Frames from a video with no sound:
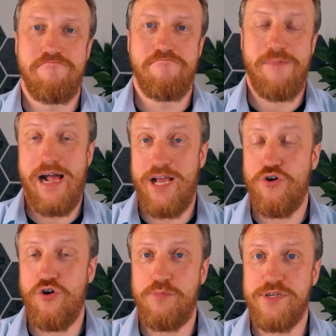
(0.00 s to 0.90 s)
I
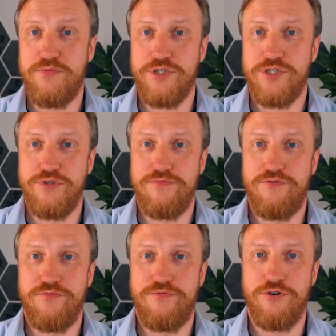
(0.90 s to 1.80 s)
hope it was
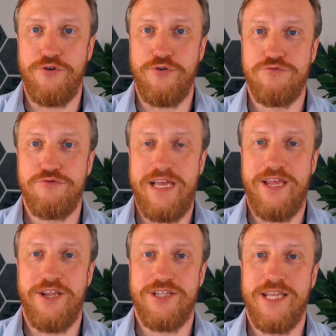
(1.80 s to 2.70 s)
useful for you,
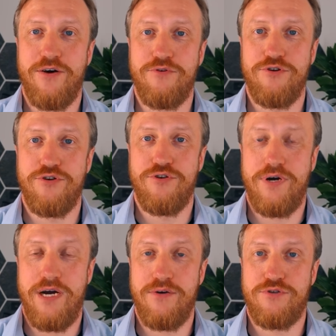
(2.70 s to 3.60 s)
and now you know
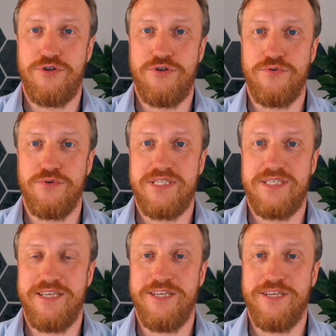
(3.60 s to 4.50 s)
how to use,
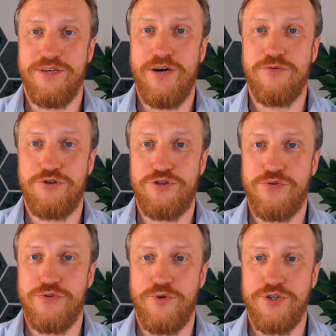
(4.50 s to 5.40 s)
how to
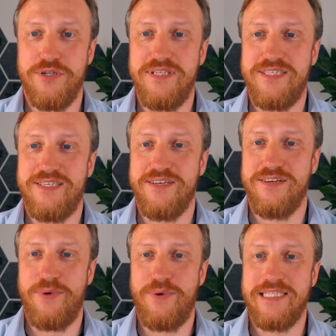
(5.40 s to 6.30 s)
choose models
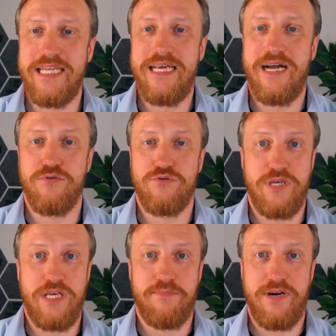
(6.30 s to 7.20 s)
wisely, how to
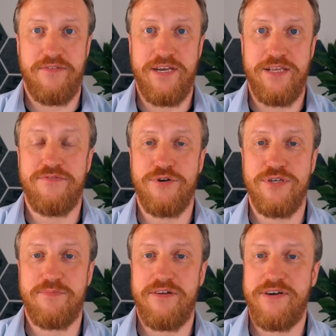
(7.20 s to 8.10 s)
keep inference
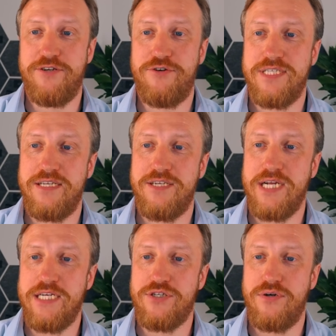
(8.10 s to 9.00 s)
providers under
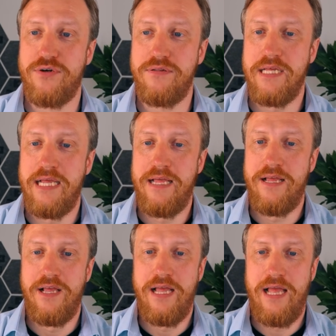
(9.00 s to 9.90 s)
control.
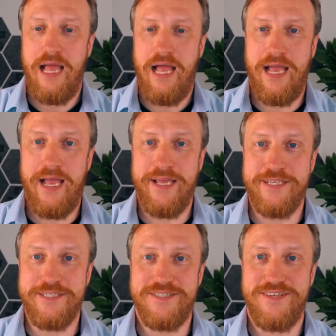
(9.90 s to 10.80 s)

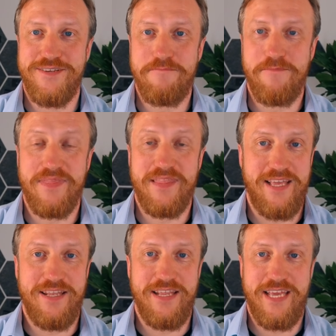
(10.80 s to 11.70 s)
And
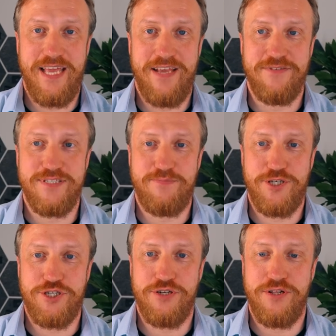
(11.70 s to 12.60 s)
then I have a
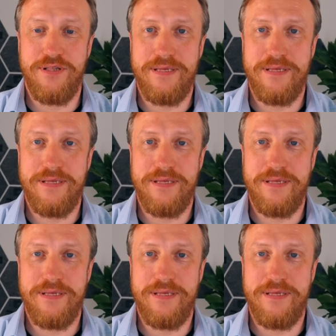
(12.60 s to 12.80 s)
special